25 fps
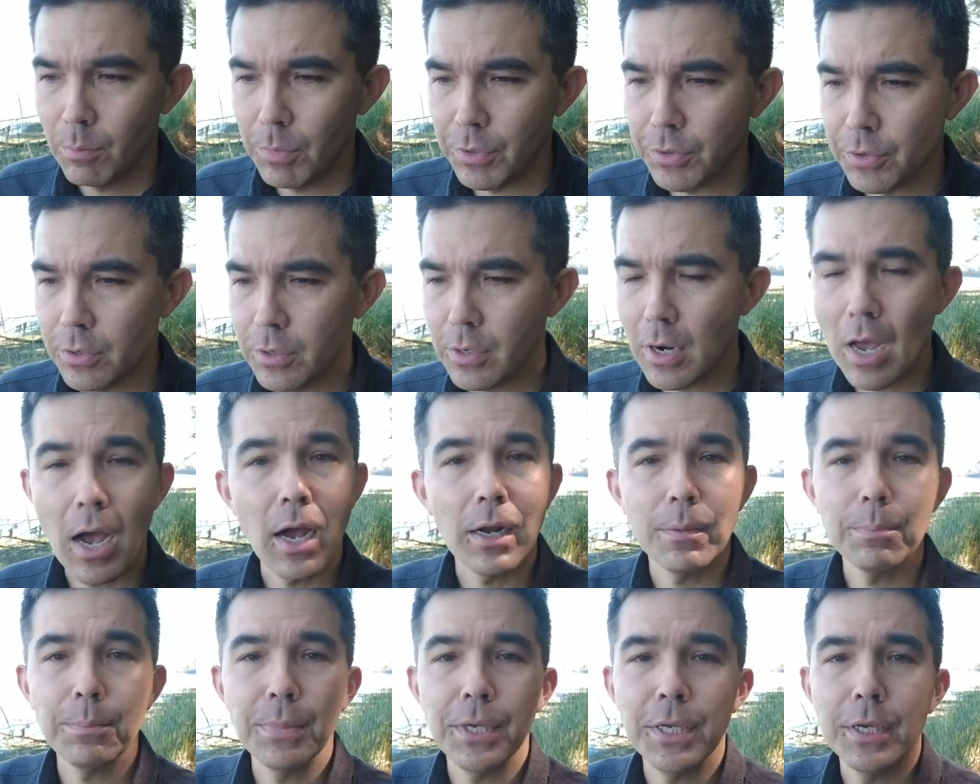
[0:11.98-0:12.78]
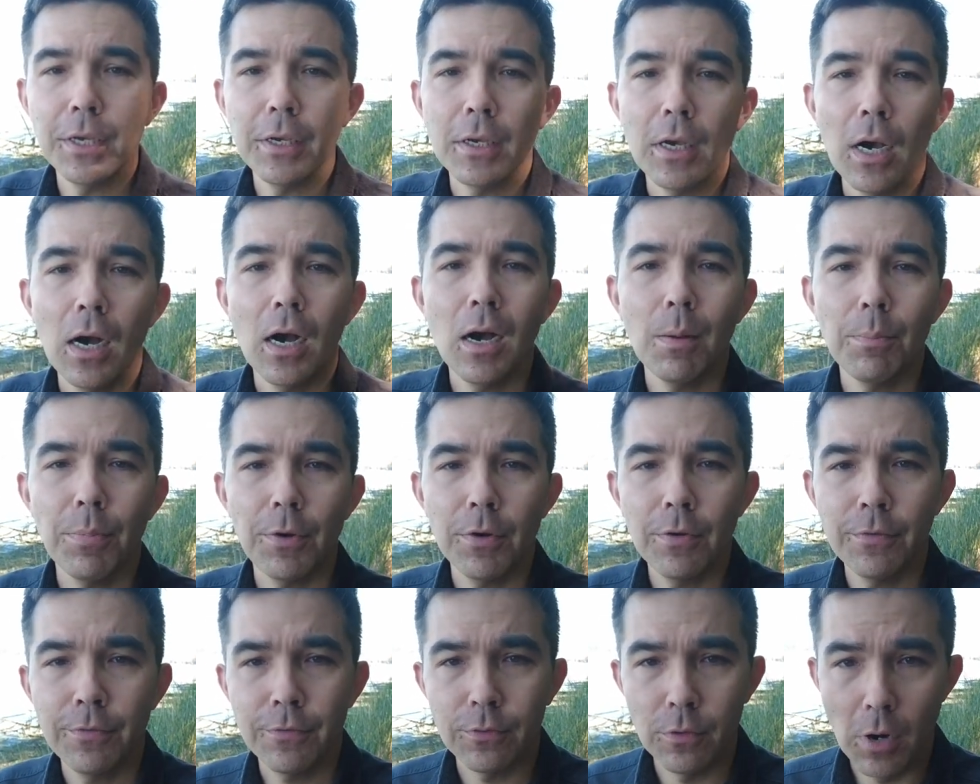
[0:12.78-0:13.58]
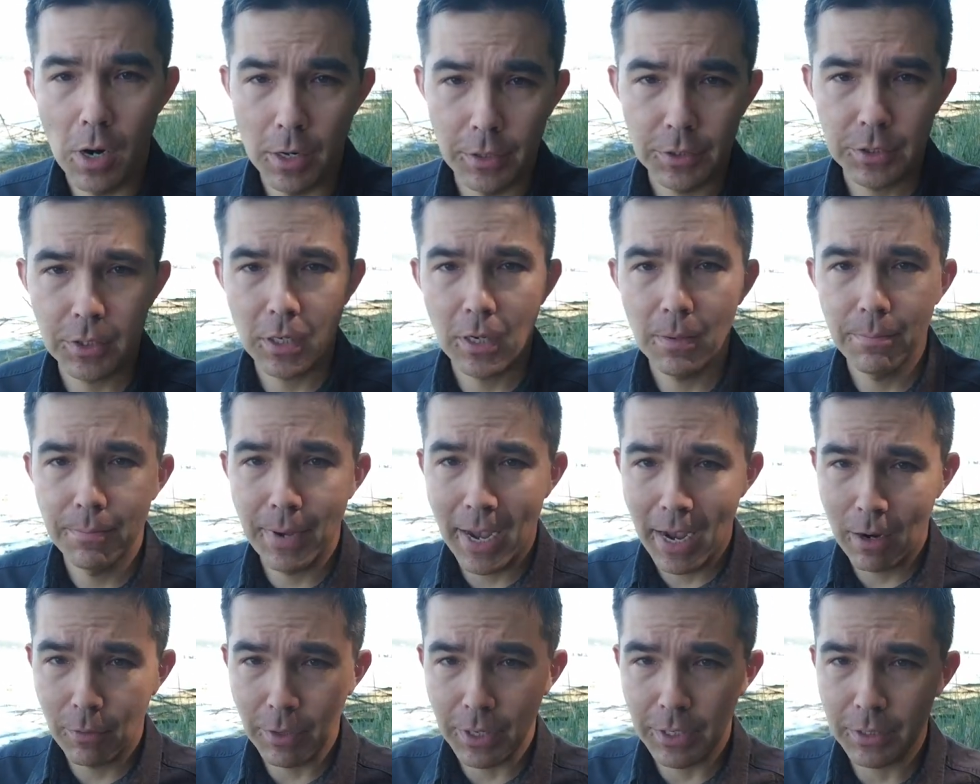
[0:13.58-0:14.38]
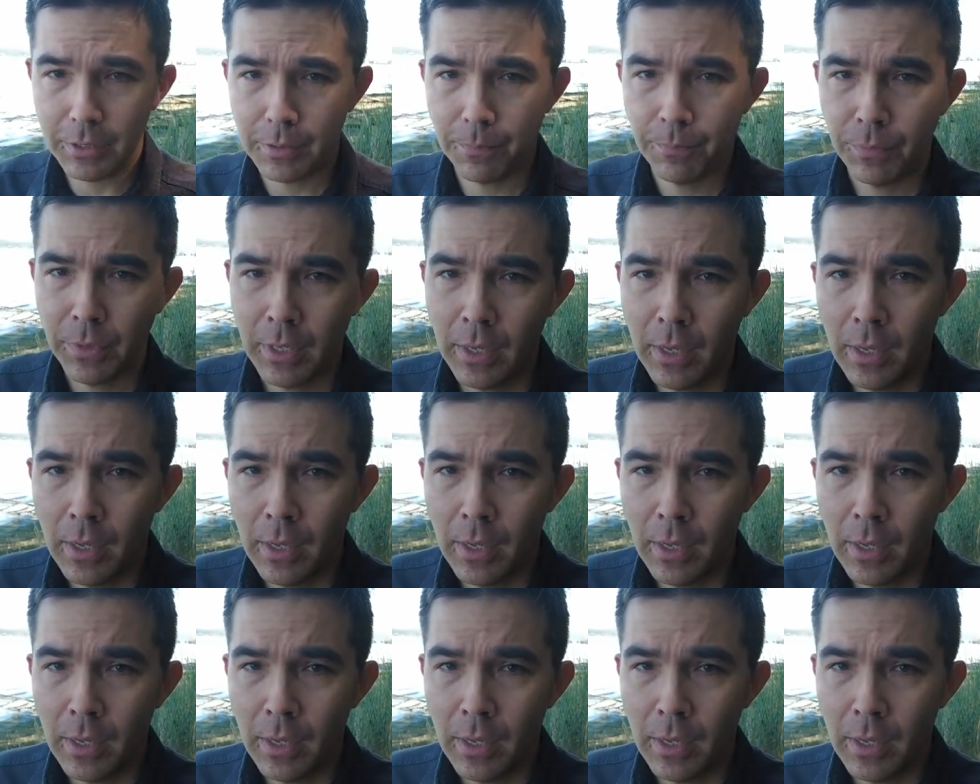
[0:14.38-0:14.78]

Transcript: but they're not being upfront about it.